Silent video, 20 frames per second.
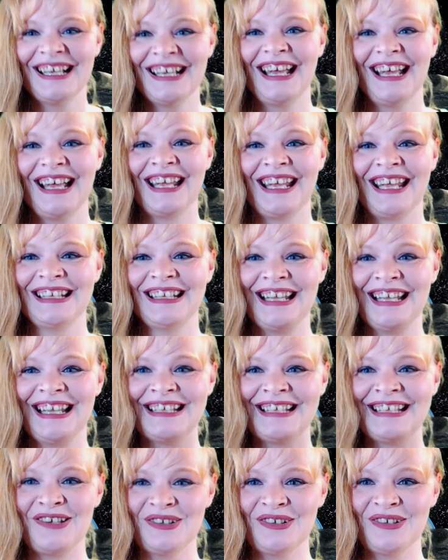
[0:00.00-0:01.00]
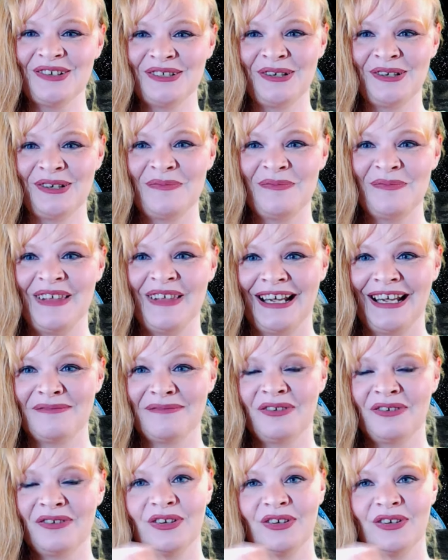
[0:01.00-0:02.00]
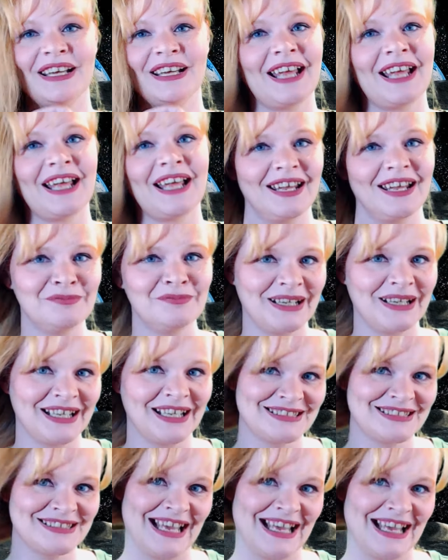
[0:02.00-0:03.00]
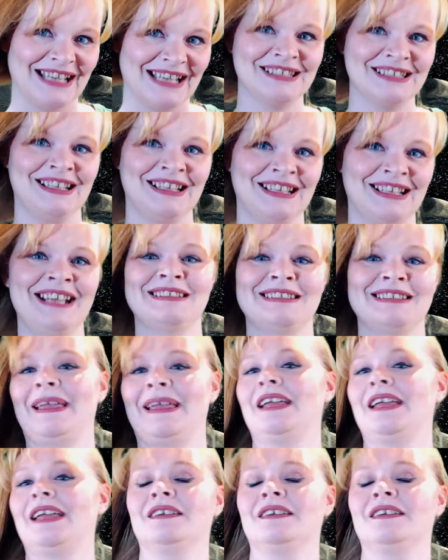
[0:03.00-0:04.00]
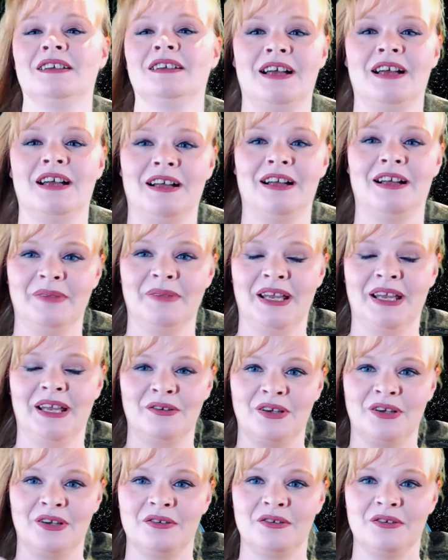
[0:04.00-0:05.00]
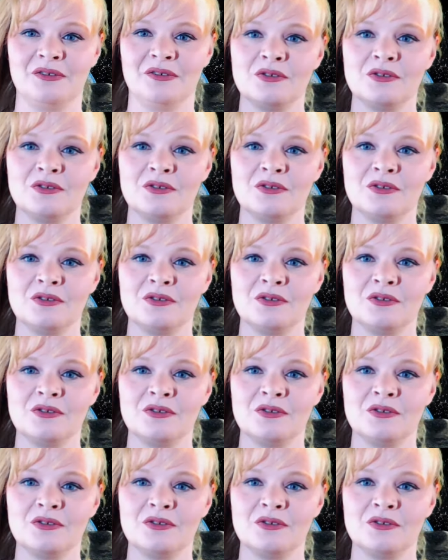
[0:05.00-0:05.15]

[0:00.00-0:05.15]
And let's also hope that I am a floating head, because that delights me. I don't know.